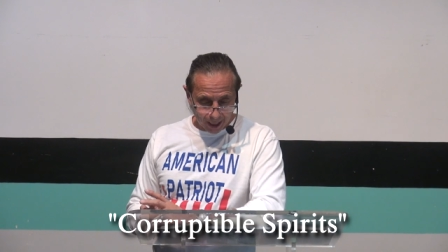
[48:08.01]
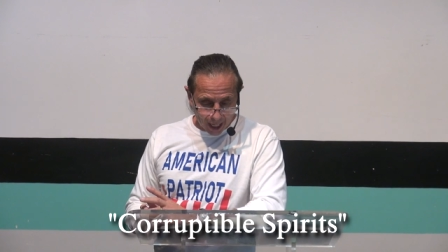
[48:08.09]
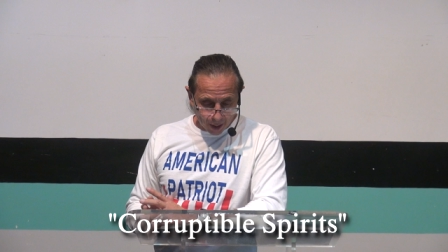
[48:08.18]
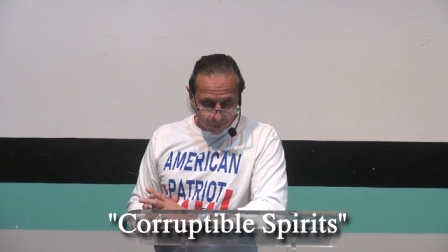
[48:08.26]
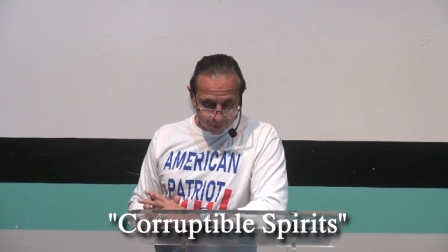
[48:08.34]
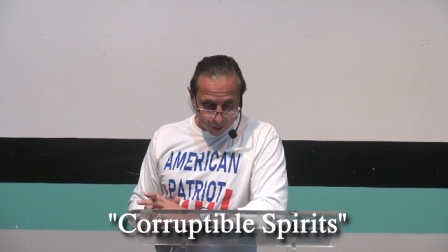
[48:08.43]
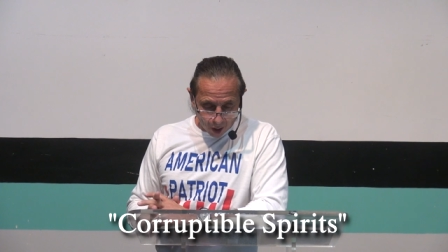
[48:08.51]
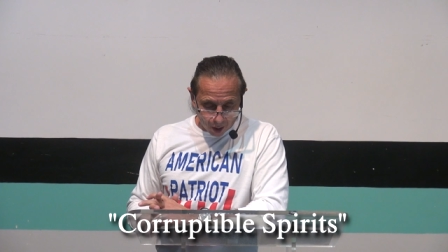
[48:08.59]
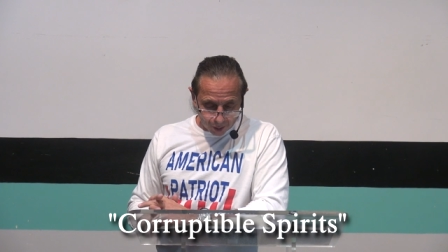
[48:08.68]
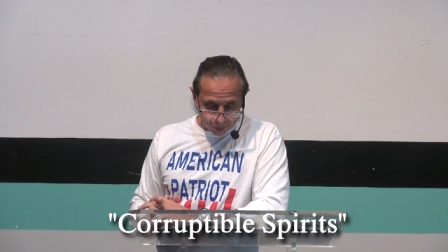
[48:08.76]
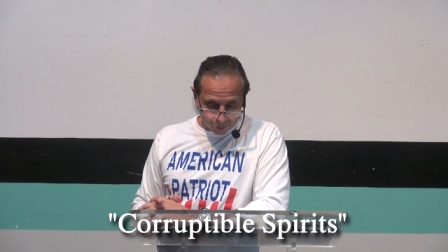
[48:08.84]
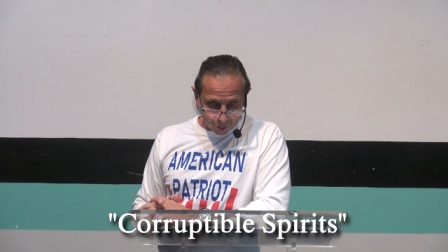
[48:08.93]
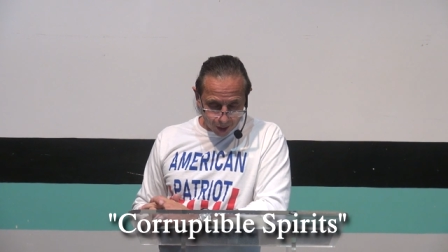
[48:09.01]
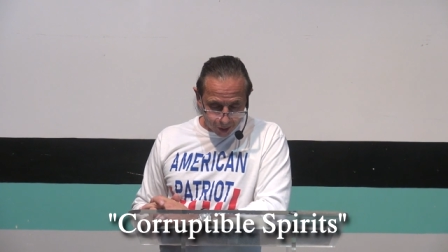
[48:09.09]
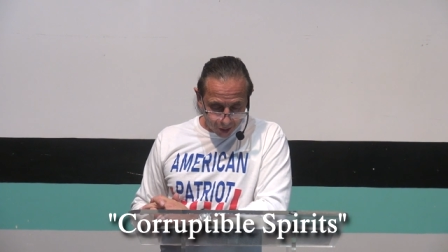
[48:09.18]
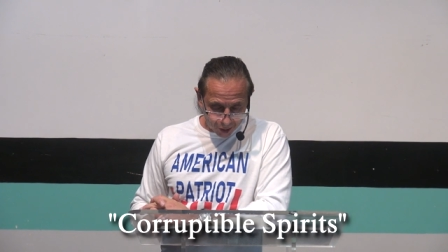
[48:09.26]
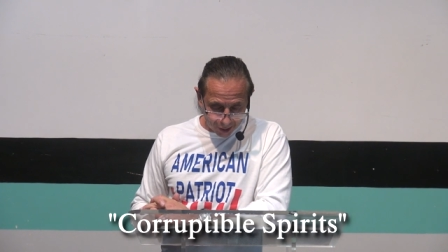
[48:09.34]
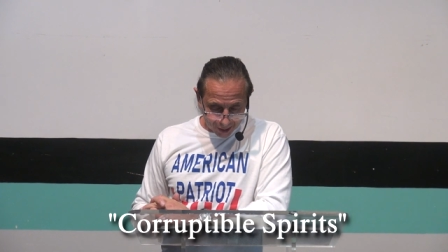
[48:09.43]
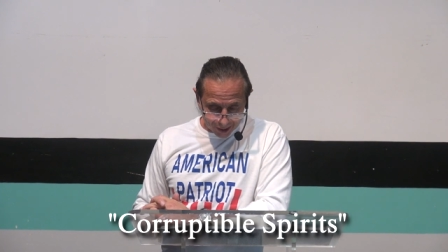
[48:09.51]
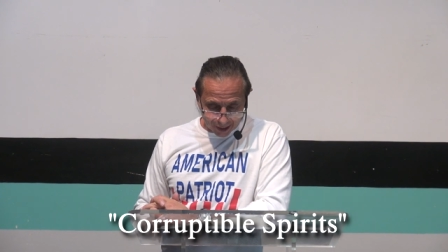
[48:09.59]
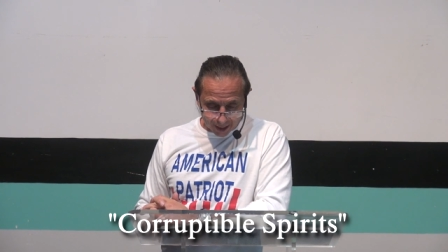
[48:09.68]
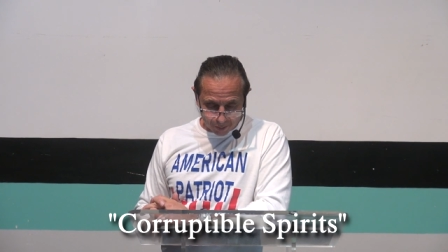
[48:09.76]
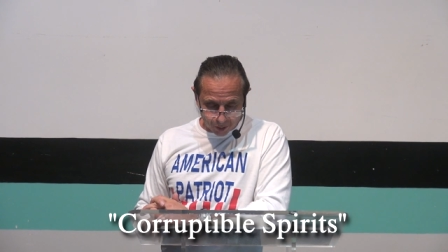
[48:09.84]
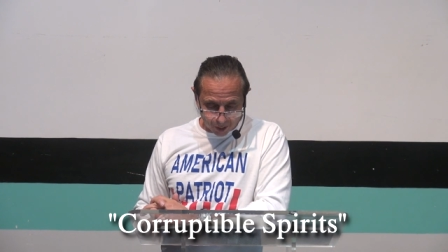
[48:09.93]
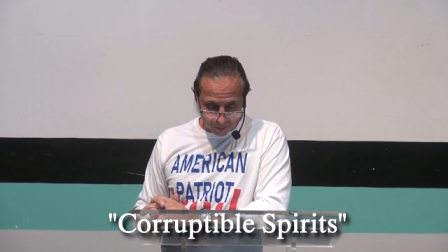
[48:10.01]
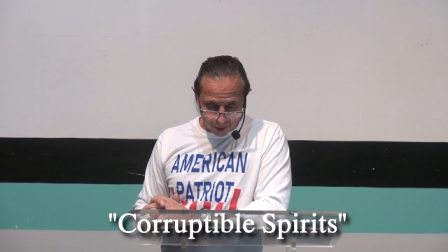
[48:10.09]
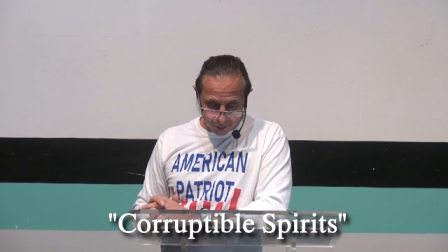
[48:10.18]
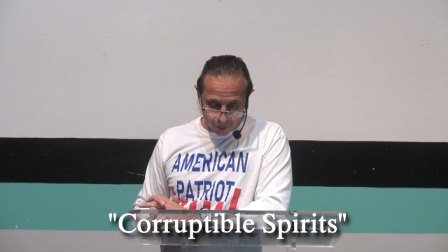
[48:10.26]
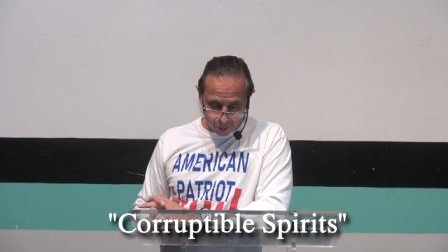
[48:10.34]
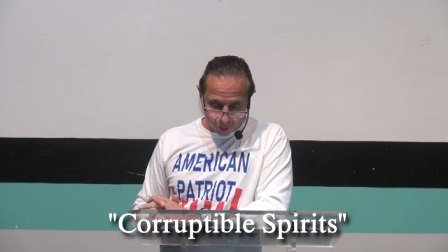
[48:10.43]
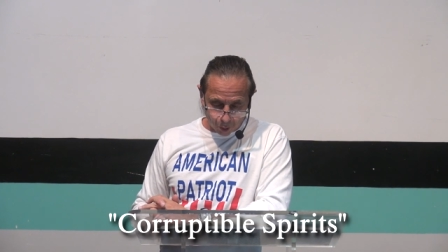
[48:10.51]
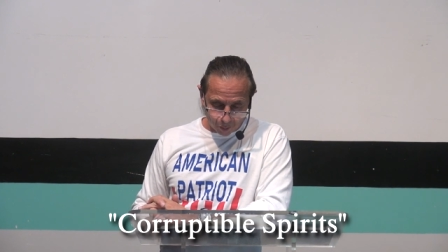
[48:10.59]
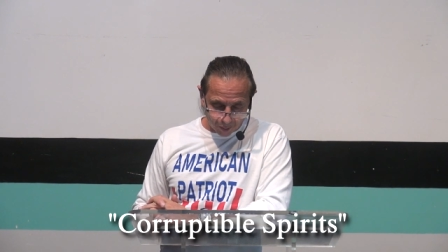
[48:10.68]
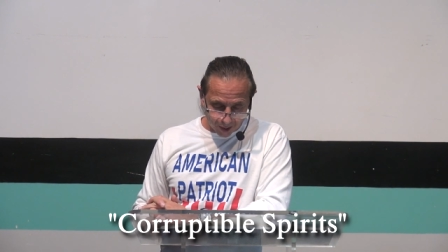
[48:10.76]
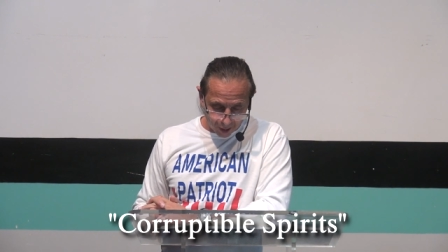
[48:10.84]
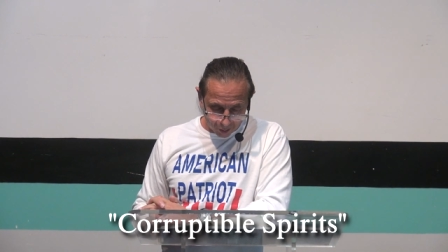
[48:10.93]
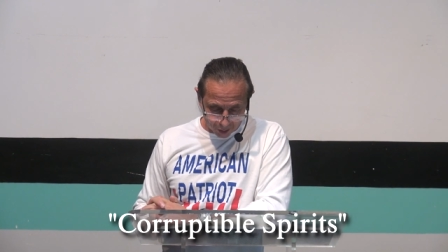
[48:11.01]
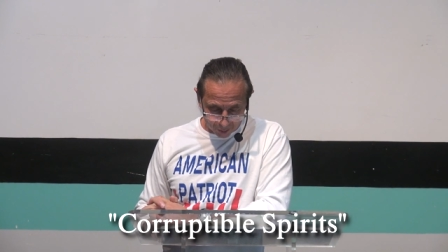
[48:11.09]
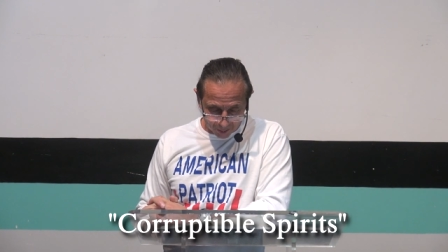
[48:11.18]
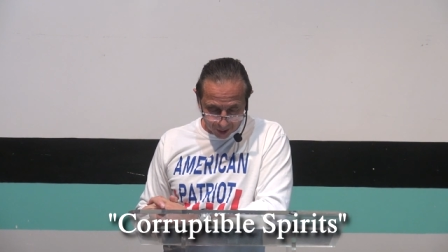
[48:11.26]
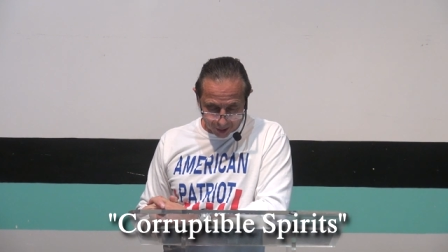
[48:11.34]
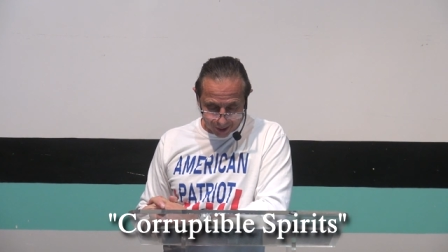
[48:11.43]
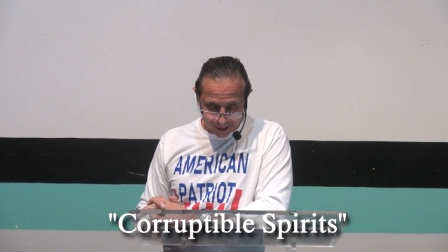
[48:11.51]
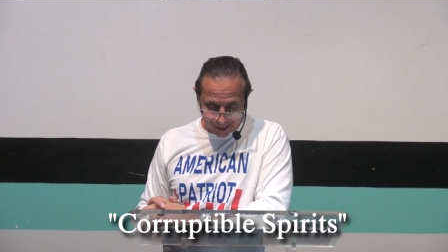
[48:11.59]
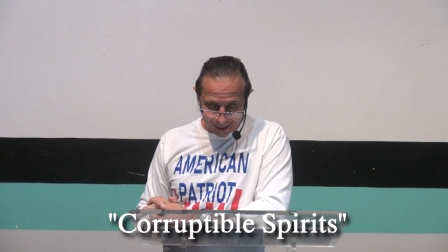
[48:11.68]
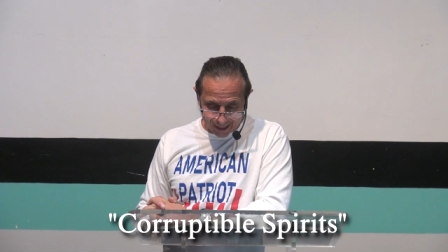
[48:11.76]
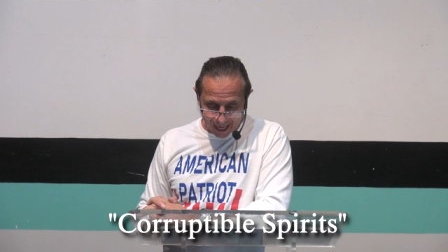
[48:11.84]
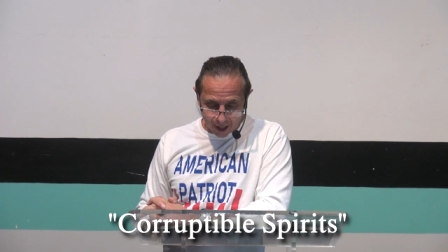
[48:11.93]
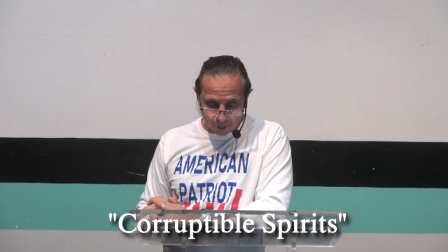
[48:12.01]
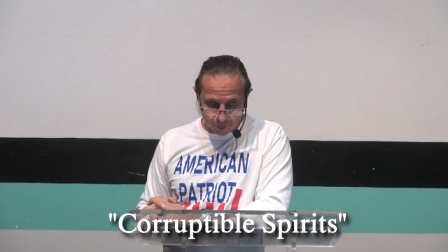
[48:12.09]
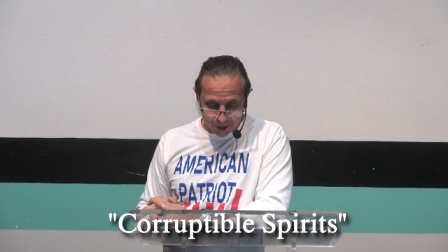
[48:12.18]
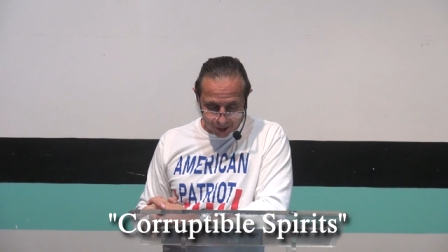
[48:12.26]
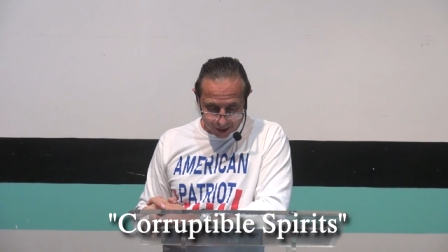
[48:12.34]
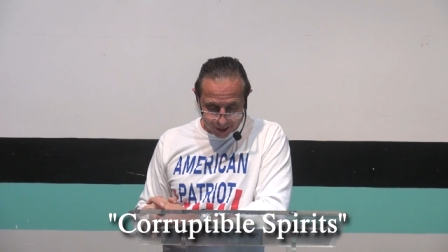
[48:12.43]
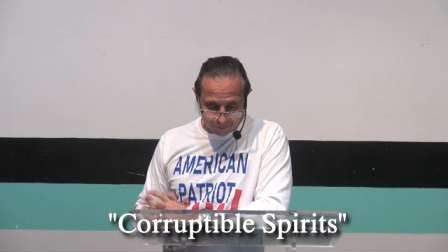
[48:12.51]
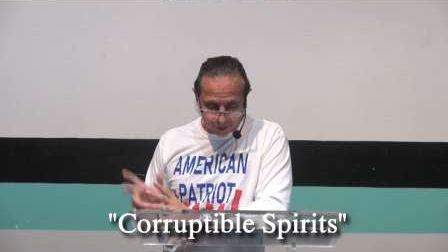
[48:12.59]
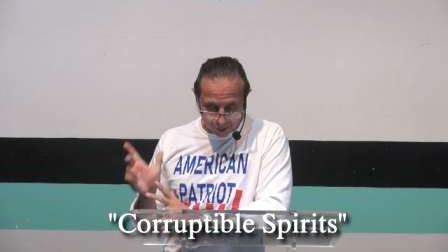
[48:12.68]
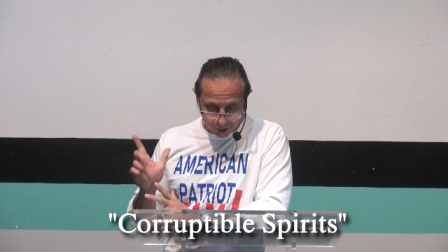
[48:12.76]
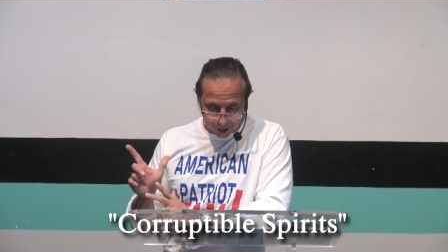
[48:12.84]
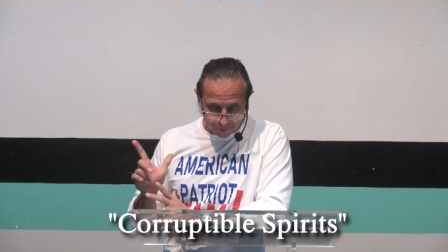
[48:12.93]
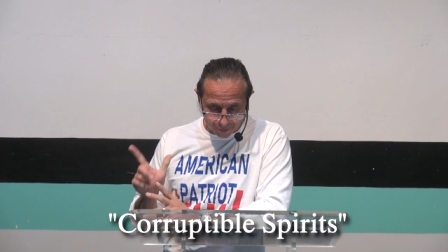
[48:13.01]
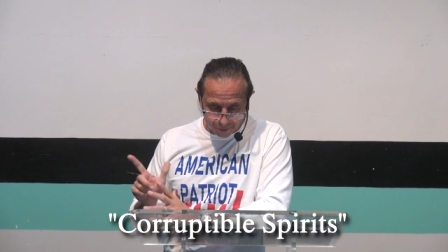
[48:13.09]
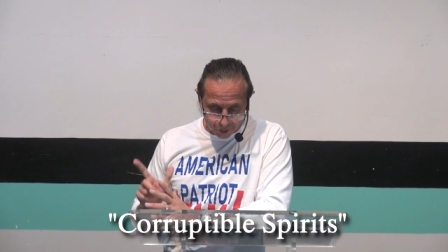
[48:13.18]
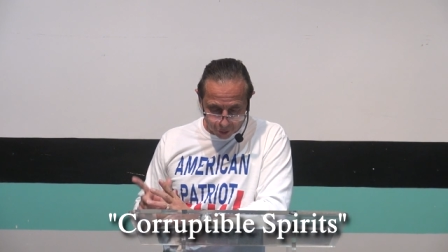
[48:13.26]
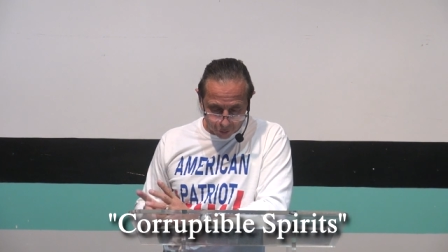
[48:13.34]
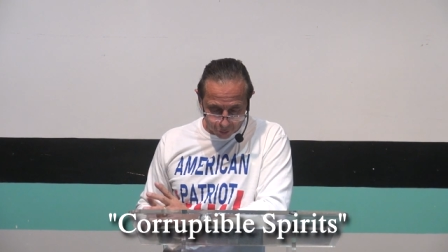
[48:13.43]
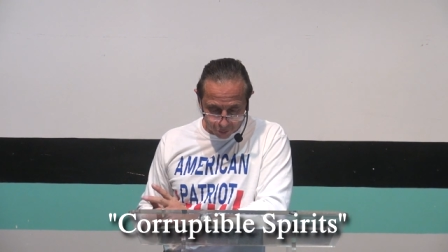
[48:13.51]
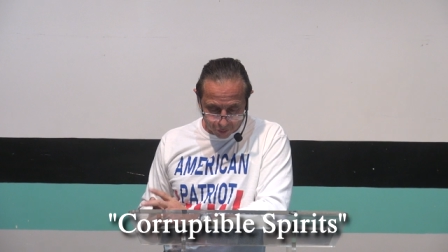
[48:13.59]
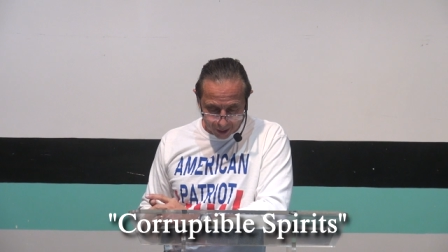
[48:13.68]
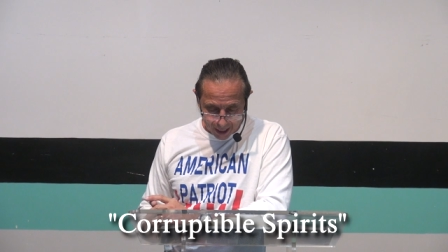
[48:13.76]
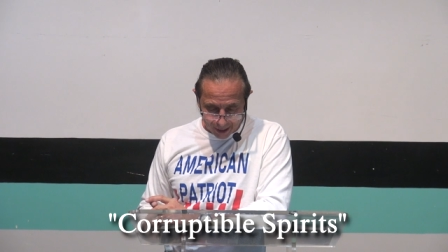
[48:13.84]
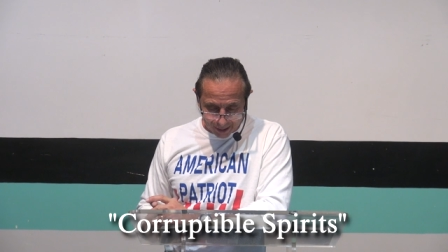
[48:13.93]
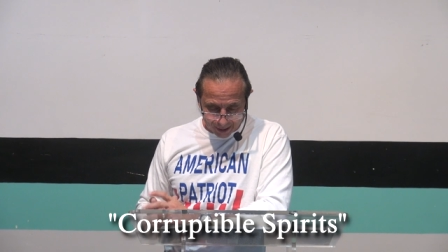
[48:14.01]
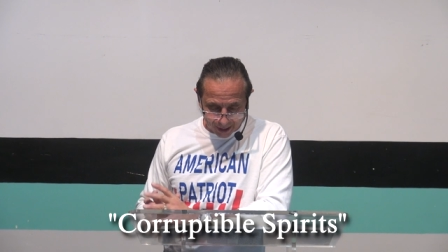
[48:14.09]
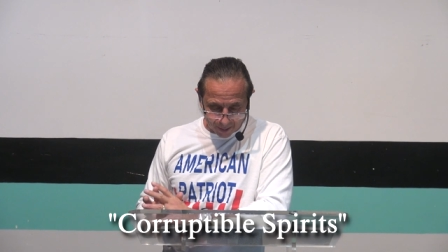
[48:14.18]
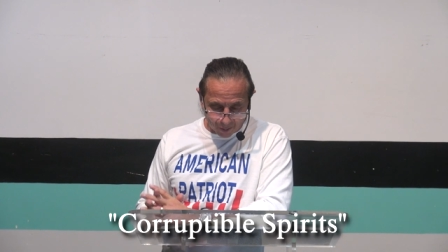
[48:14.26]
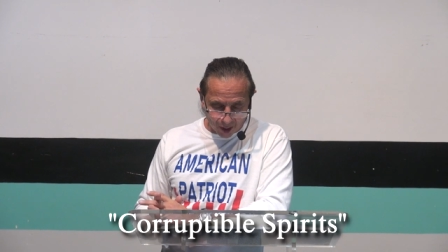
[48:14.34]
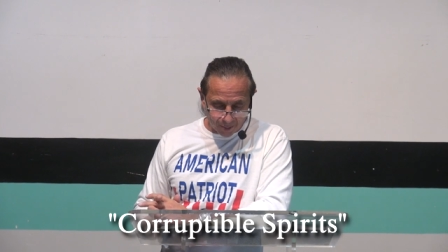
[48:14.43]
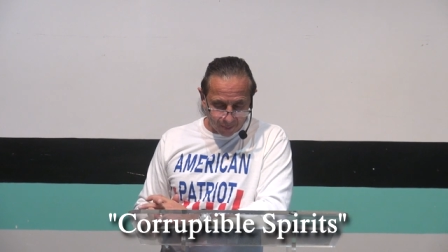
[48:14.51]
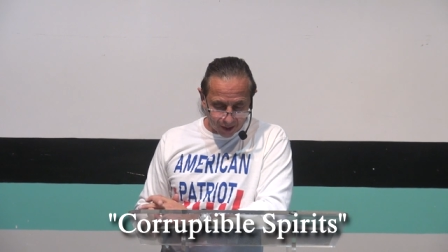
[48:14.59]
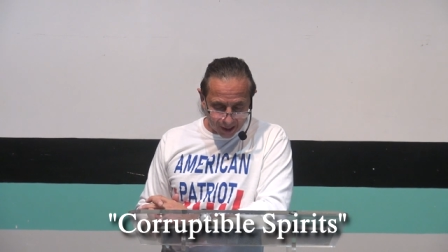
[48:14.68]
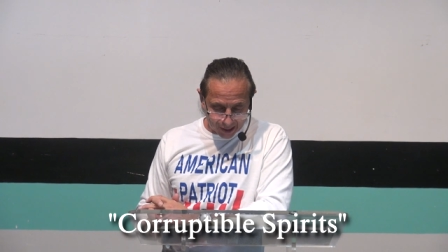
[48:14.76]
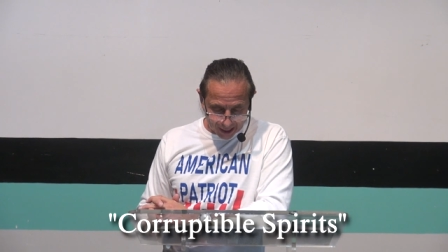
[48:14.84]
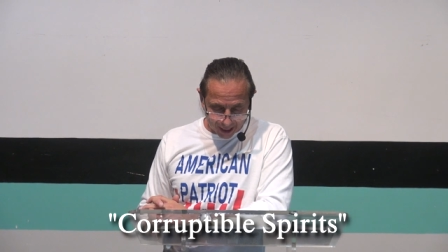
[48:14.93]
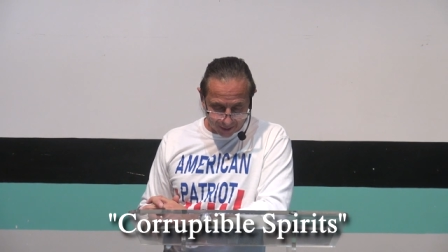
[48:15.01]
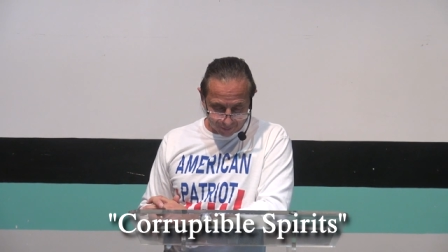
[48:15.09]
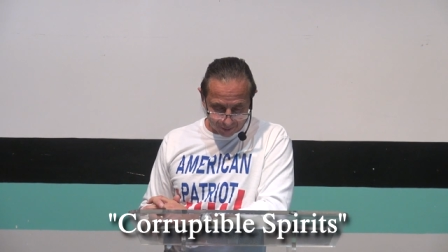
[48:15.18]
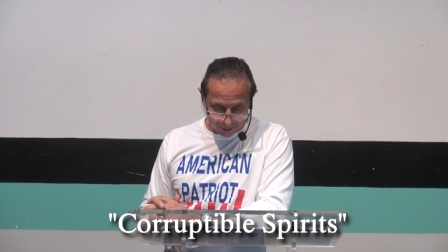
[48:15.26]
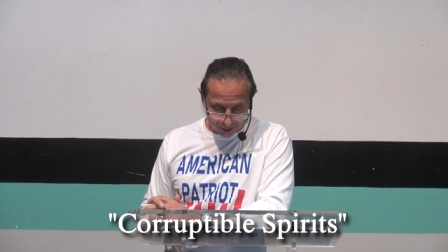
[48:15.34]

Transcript: And with all unrighteous deception among those who perish because they did not receive the love of the truth that they might be saved.